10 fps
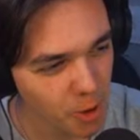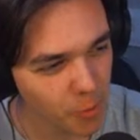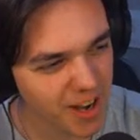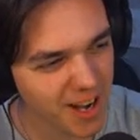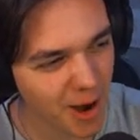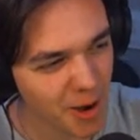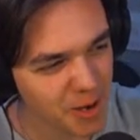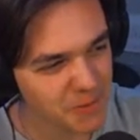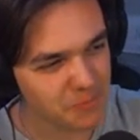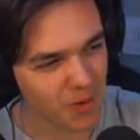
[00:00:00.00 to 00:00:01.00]
We
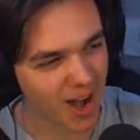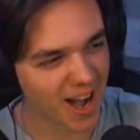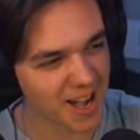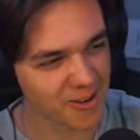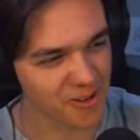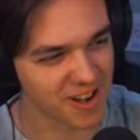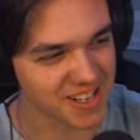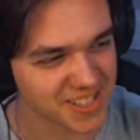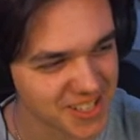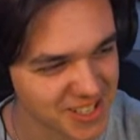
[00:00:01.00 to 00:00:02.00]
are
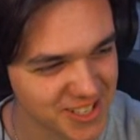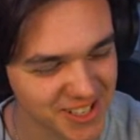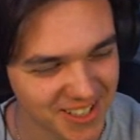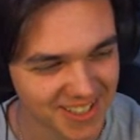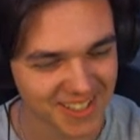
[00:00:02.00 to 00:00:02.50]
pirates.